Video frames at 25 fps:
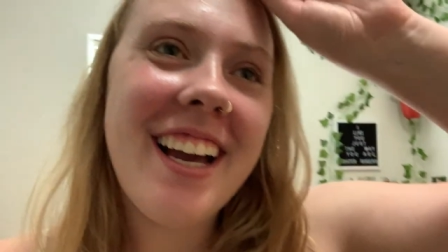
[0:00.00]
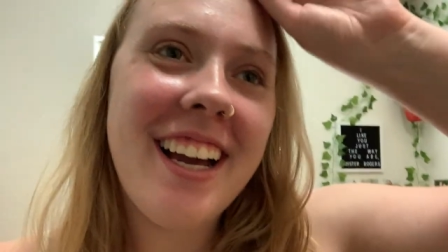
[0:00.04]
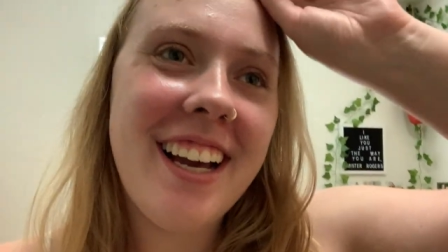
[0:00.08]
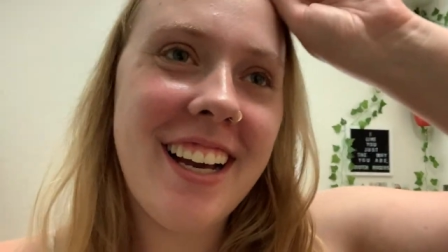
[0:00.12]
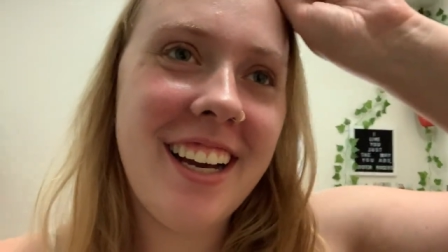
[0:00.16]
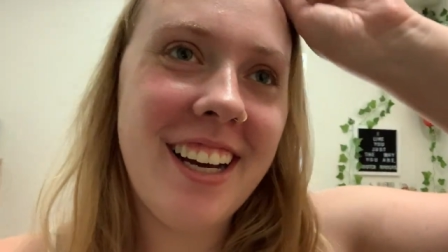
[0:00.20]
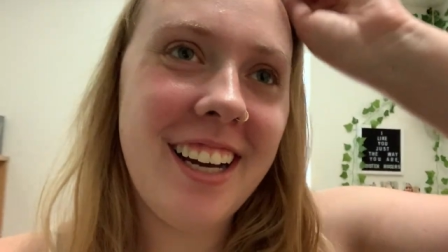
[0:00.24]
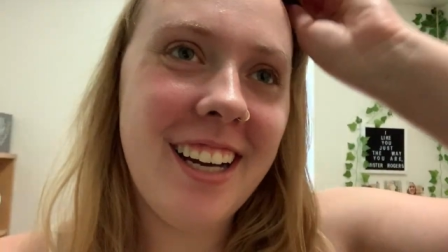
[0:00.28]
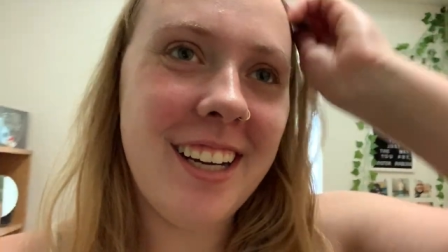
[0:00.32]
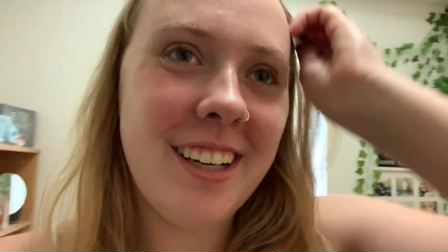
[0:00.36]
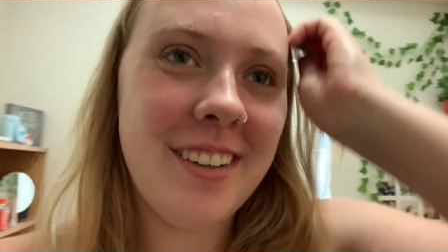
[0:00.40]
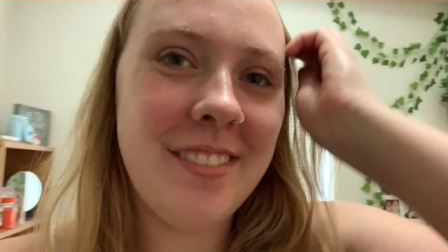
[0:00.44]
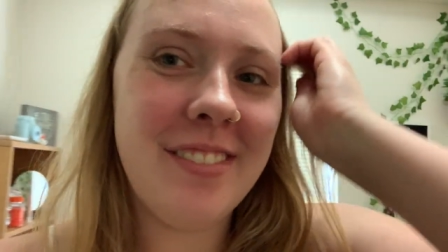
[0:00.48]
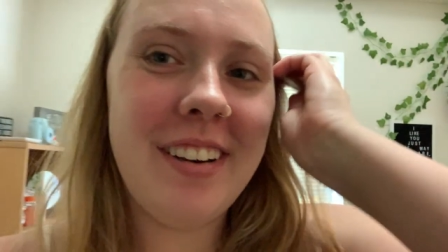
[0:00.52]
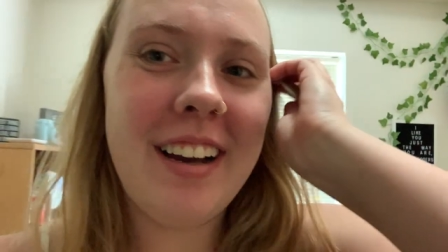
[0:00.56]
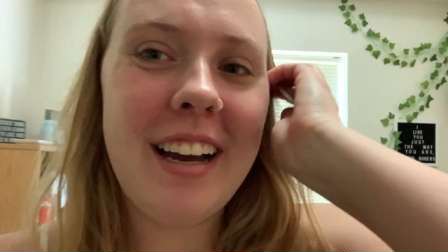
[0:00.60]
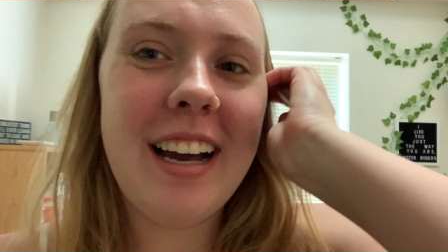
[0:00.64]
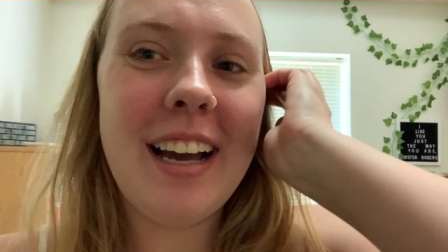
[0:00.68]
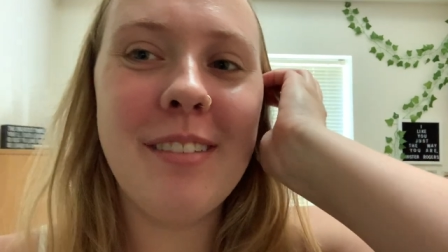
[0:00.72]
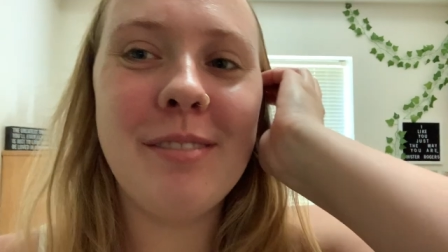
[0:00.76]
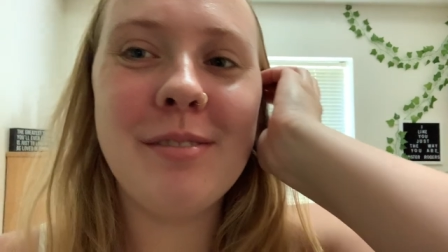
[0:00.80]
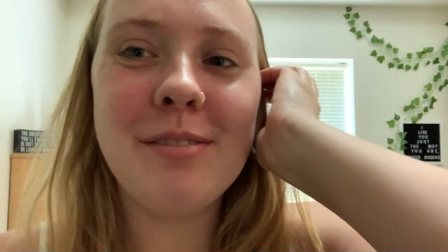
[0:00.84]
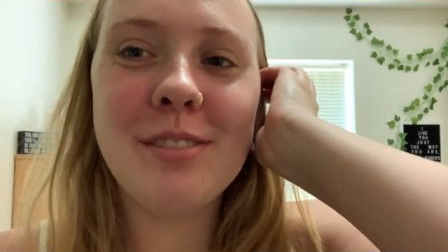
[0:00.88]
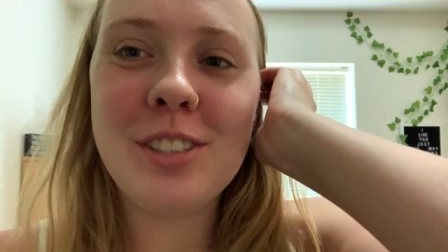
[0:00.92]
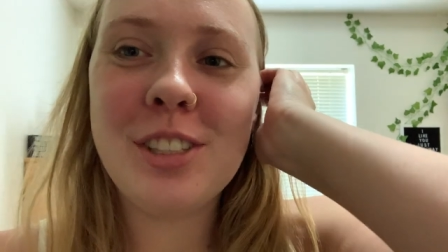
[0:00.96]
Um,
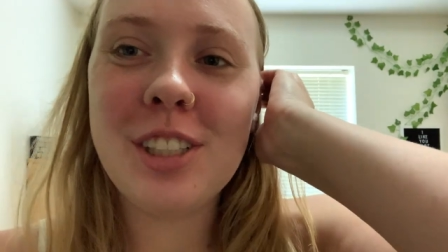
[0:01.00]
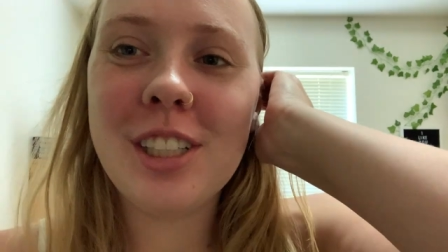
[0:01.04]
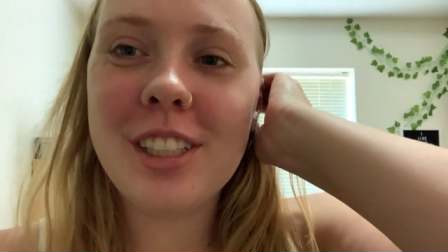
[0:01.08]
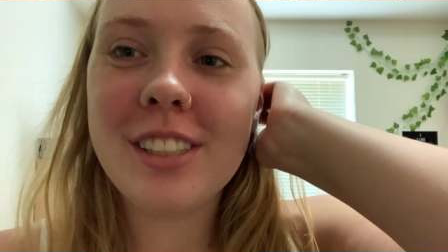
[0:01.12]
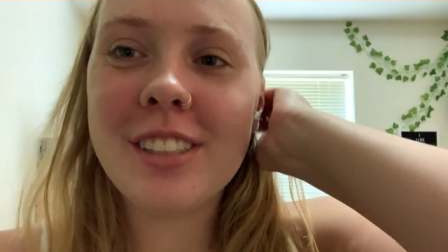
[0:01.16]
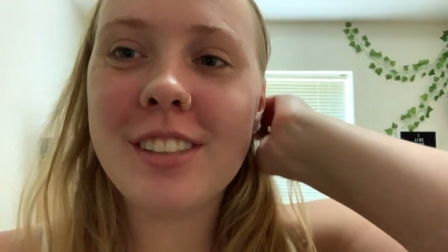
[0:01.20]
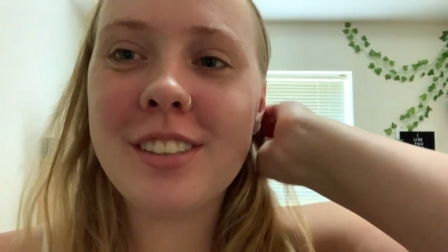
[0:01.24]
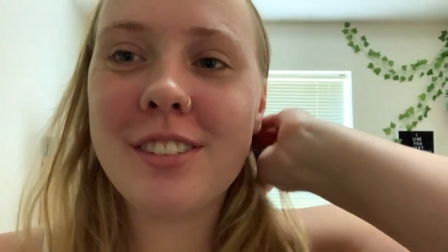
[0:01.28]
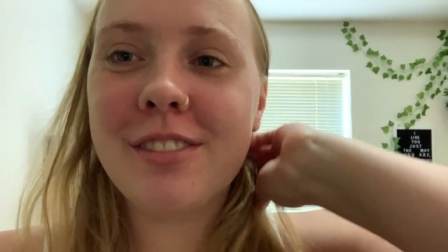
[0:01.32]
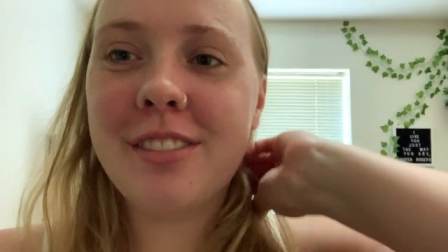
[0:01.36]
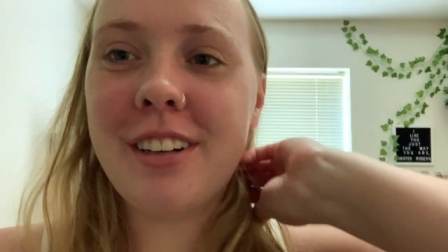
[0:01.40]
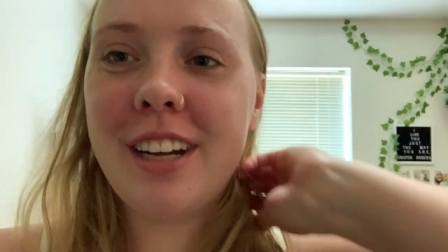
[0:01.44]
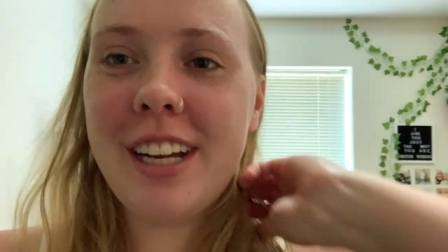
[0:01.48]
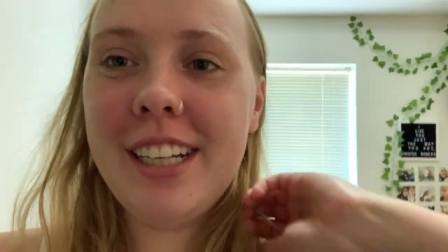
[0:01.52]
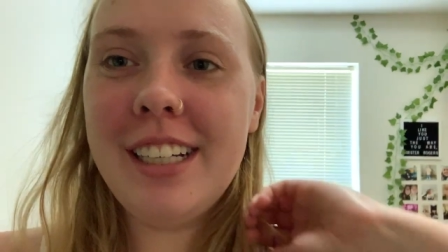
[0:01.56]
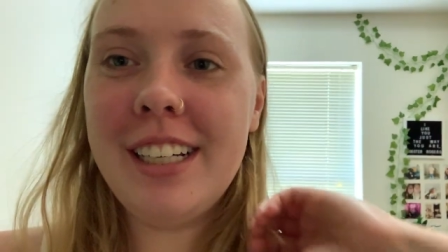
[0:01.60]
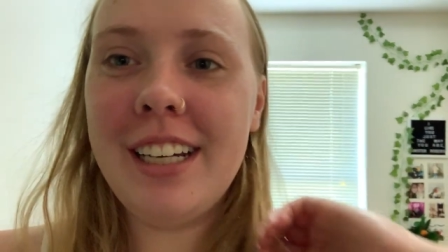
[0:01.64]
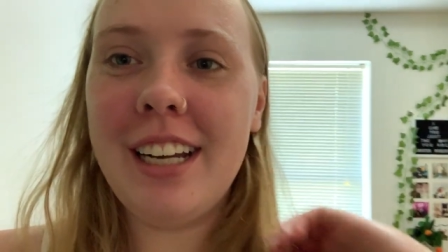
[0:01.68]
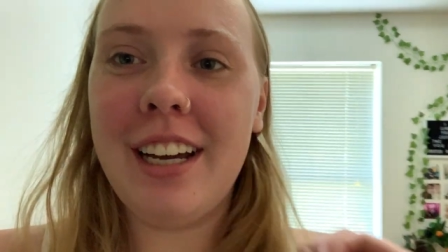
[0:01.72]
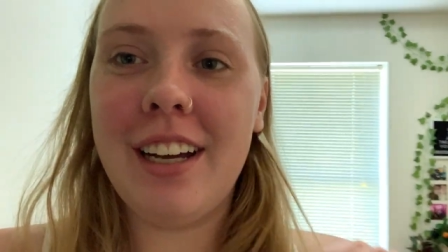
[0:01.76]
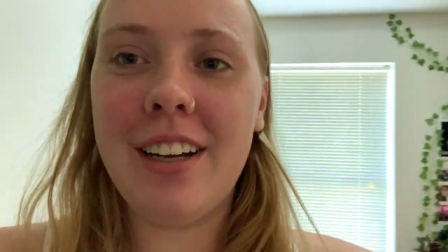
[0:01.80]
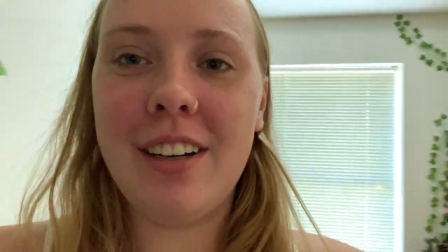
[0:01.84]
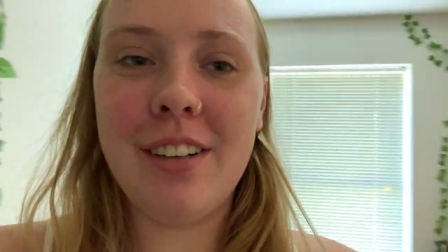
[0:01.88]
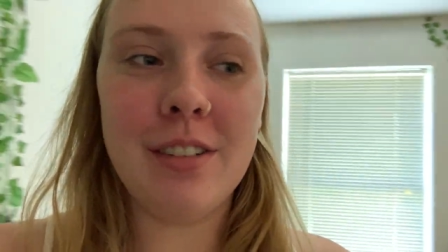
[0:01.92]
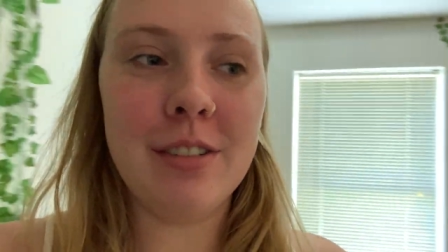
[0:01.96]
I'm just right
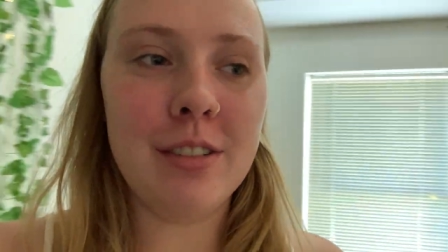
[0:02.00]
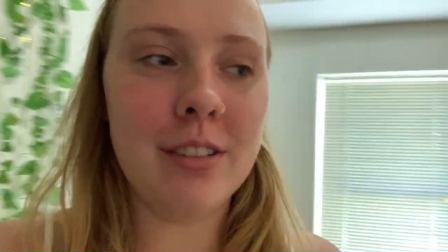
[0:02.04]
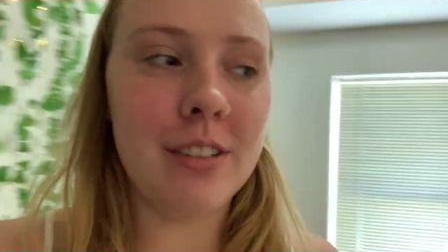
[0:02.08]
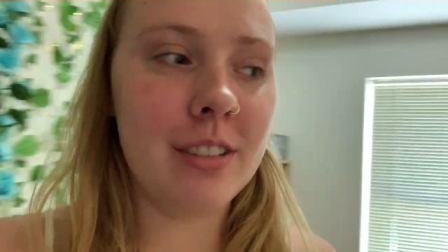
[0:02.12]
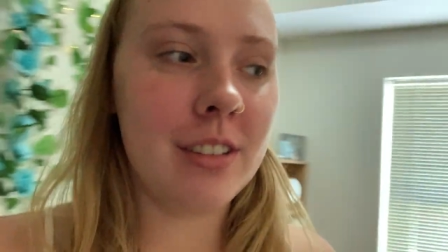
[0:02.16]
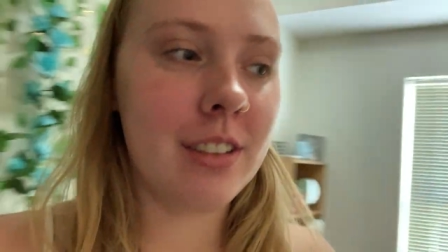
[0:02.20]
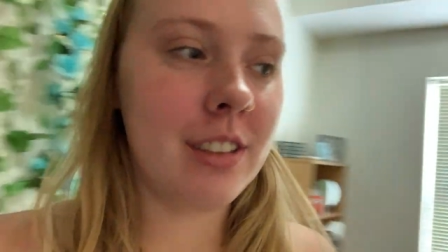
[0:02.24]
now